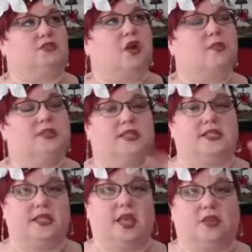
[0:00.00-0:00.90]
Krampus is
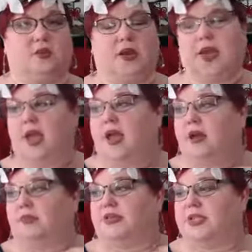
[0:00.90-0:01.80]
another one,
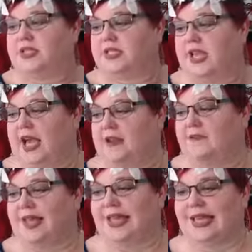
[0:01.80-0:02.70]
but this is kind
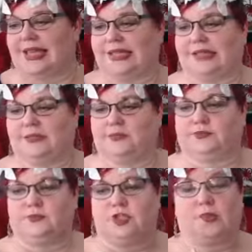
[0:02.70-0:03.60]
of a,
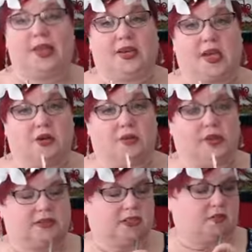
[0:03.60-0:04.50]
you may not know
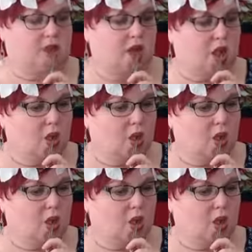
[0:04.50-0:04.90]
about this one.